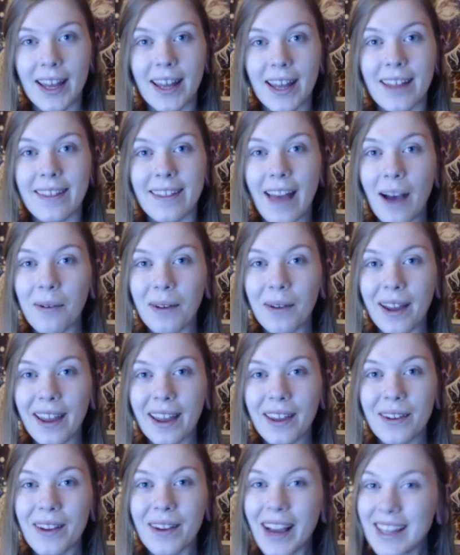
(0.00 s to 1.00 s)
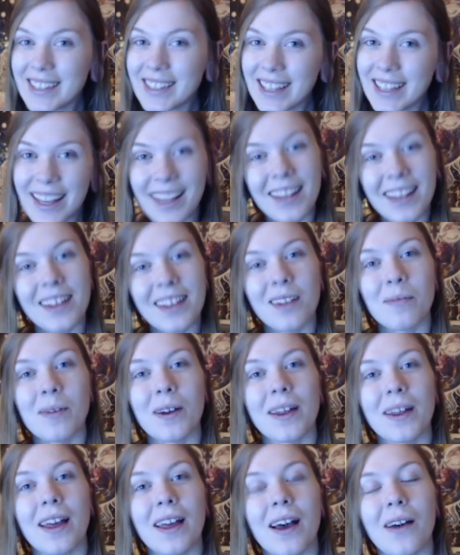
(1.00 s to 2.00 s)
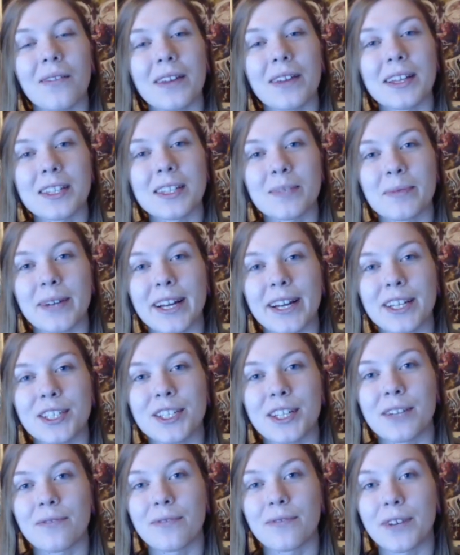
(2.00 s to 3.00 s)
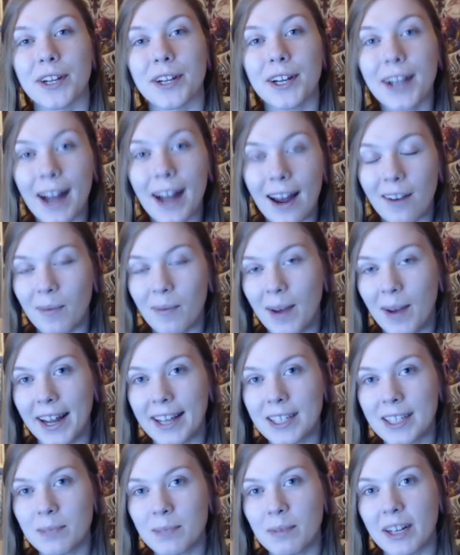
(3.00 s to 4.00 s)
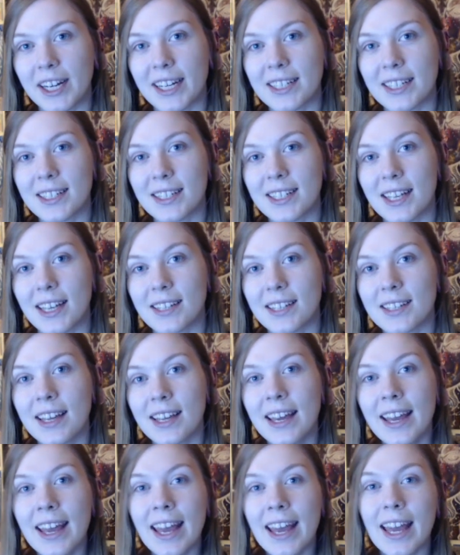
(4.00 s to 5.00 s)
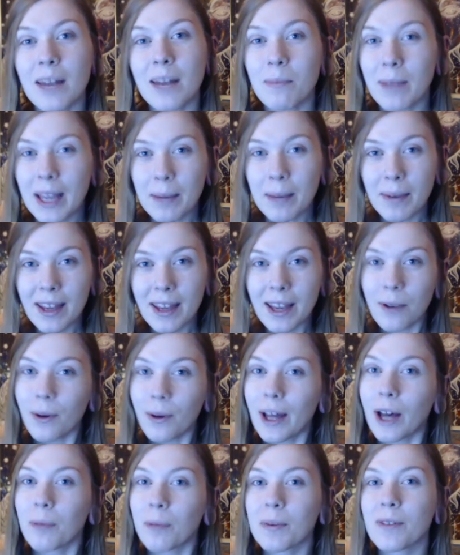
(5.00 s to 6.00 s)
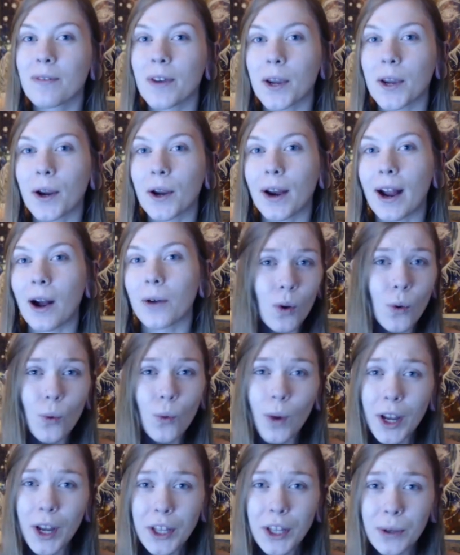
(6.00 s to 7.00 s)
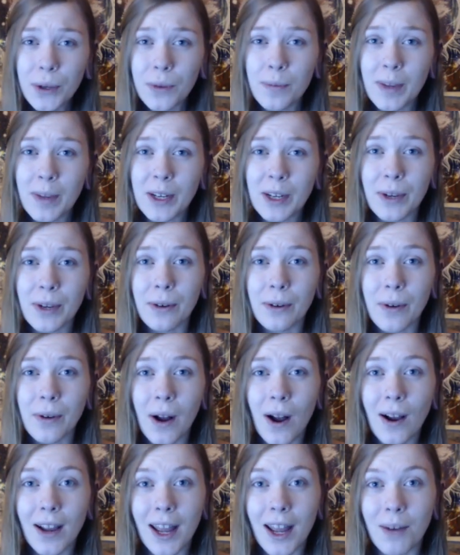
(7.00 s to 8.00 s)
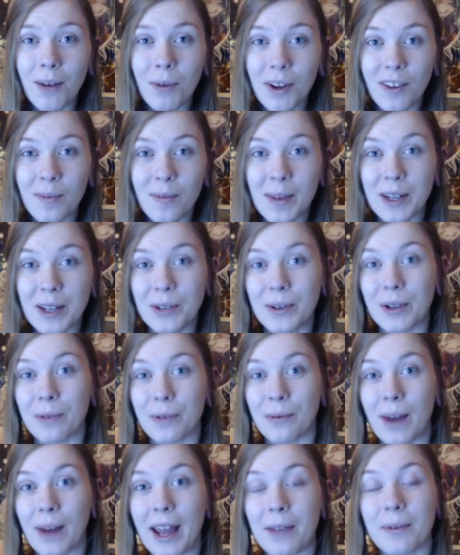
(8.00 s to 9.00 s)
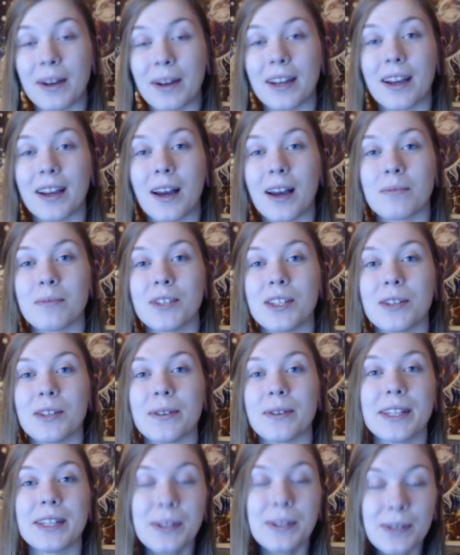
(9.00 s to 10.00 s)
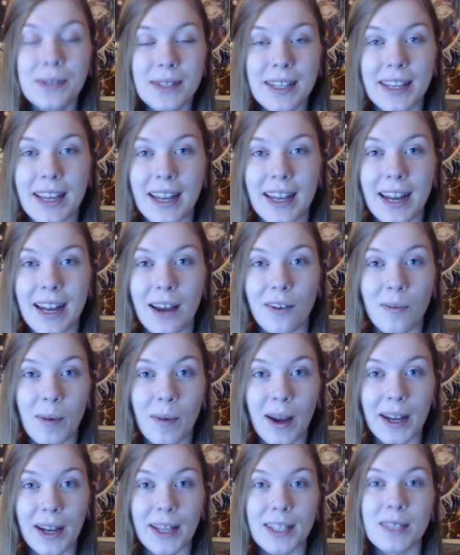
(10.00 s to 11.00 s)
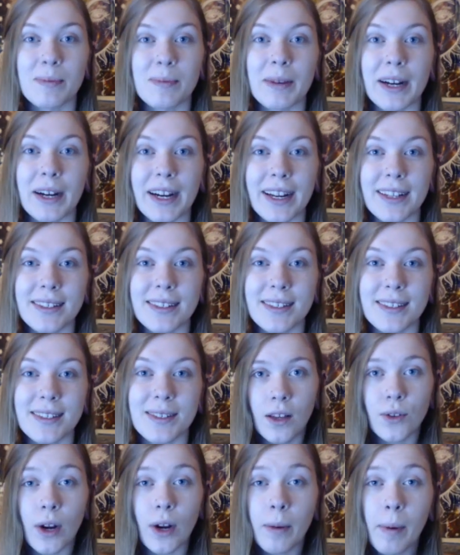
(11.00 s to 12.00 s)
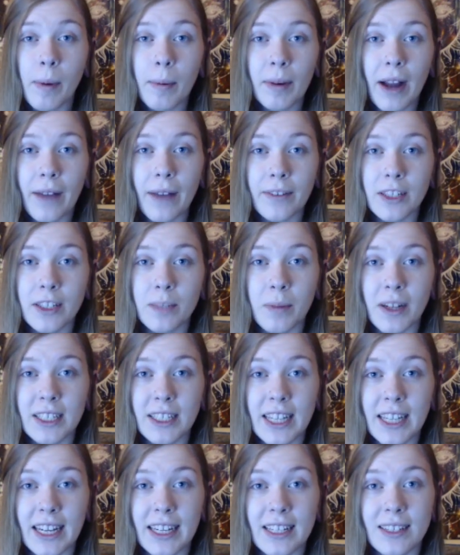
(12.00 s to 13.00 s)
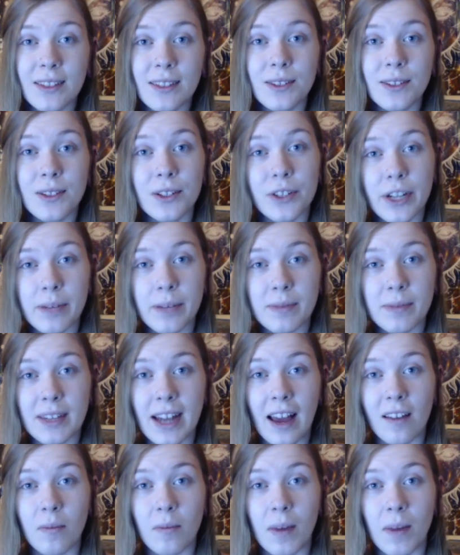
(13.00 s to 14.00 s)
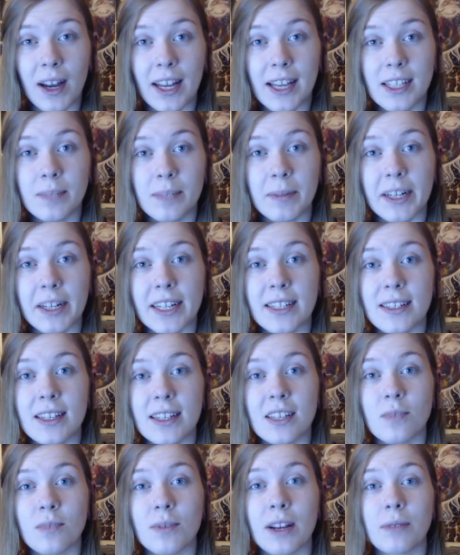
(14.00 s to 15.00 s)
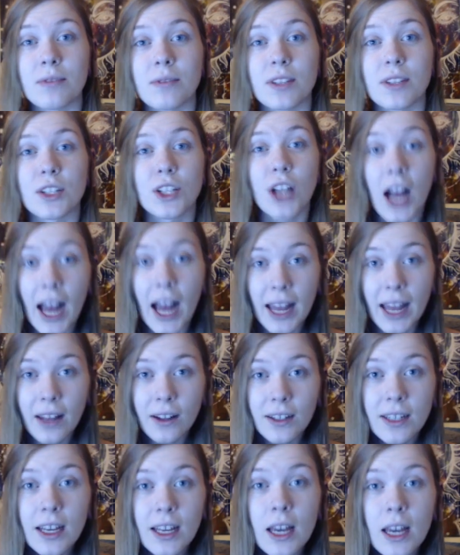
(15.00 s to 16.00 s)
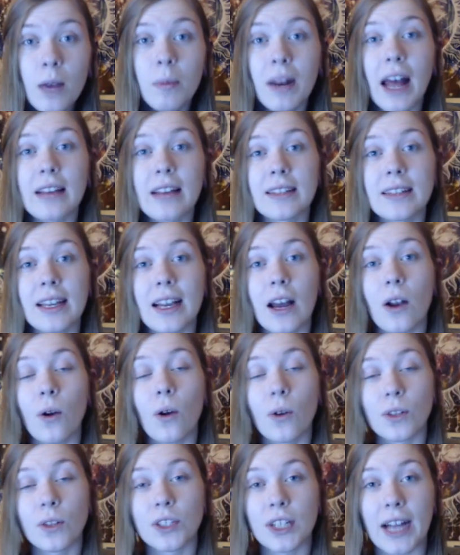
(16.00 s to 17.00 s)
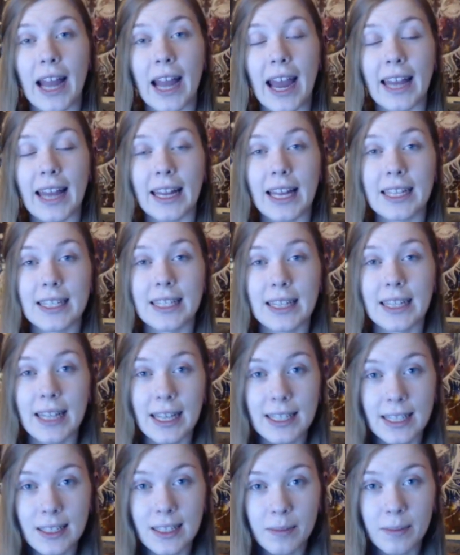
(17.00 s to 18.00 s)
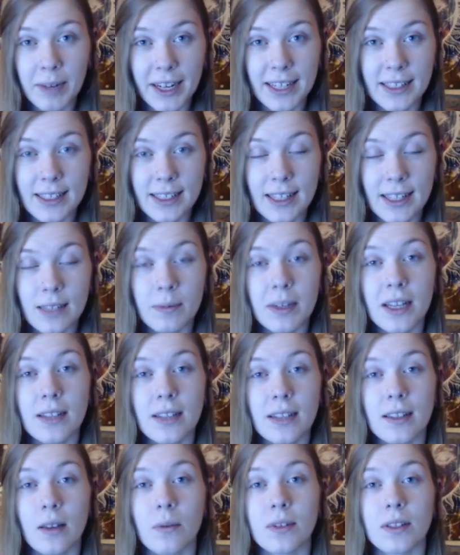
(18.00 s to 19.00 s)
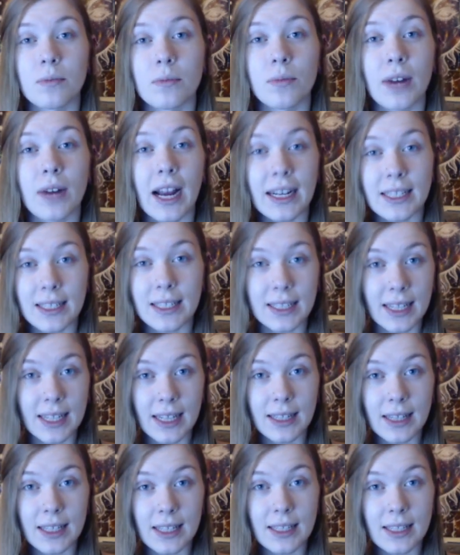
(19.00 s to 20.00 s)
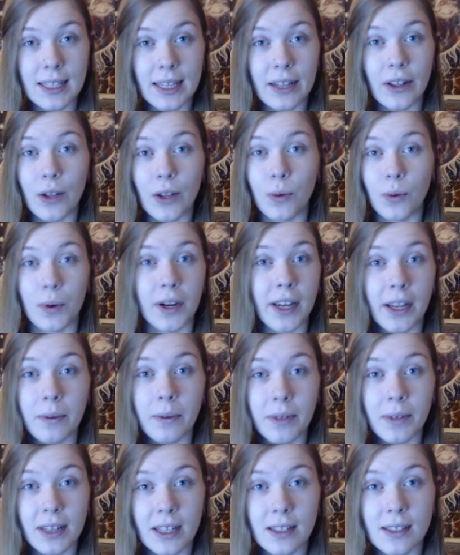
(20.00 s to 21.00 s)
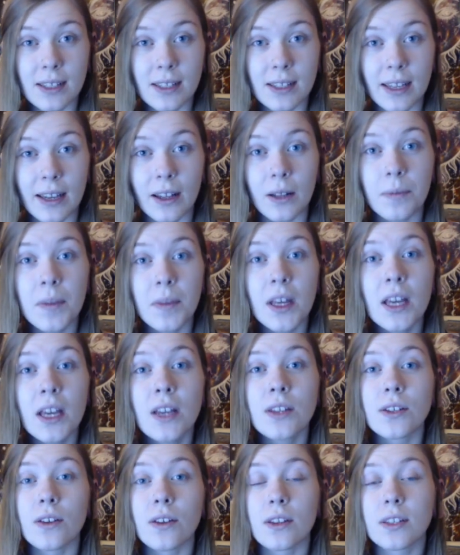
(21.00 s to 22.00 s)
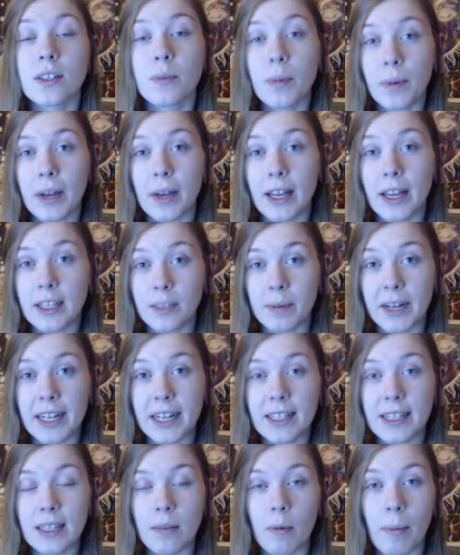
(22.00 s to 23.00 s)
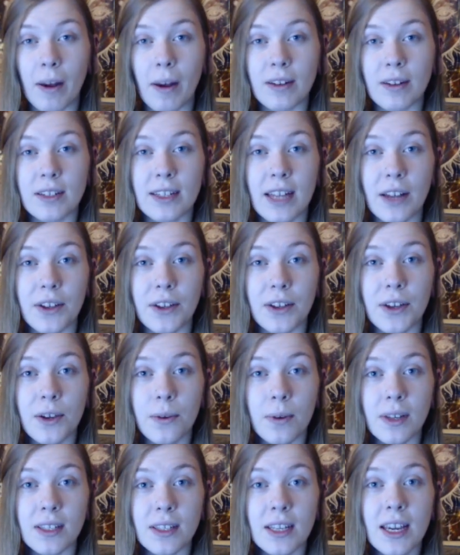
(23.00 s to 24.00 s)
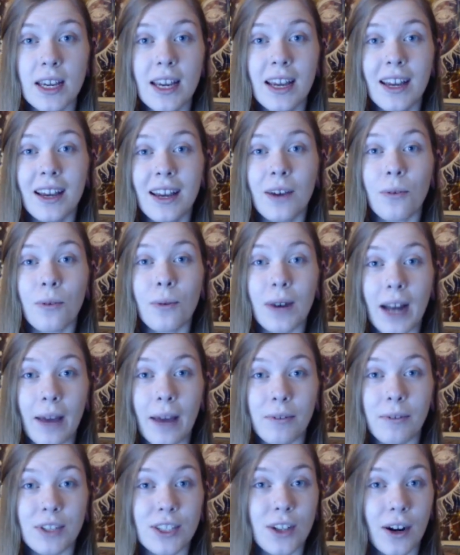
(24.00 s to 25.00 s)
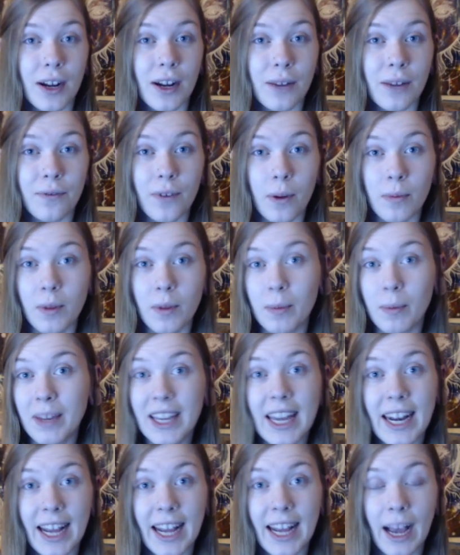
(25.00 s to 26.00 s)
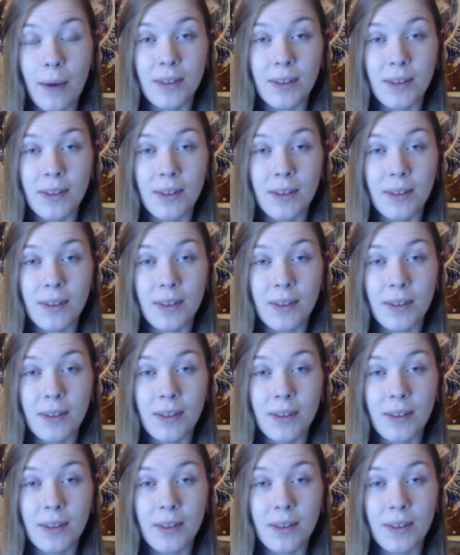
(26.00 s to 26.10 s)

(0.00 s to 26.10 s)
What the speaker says: That way you guys can get a little bit of inspiration for your out-of-body experiences, and maybe it will help you figure out what you've been doing wrong and what you've been doing right when it comes to inducing an out-of-body experience. So I remember having spontaneous lucid dreams and out-of-body experiences when I was a child, but as I got older I had less and less experiences because I wasn't practicing this skill and working with this skill. So this experience I'm about to tell you was when I was starting from the beginning.